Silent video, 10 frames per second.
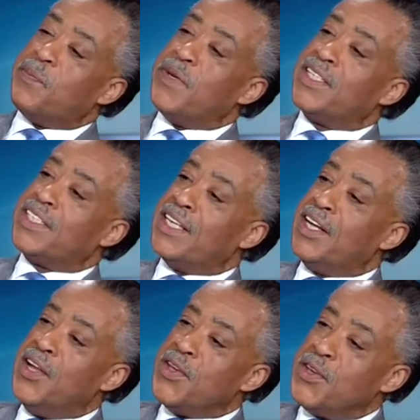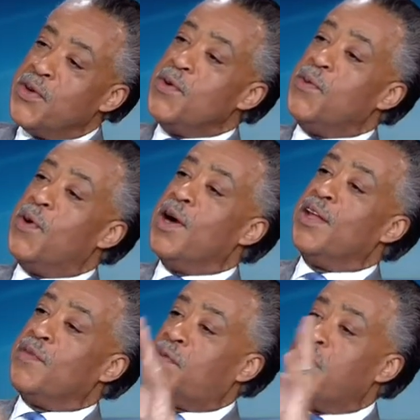big picture, you
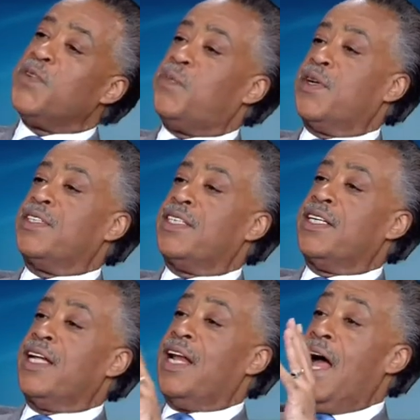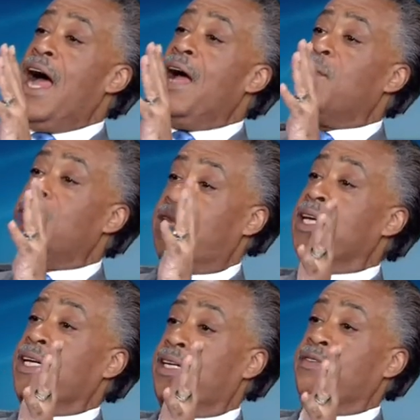were the first person that I would
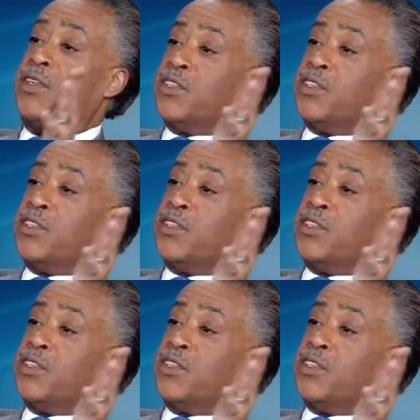think of,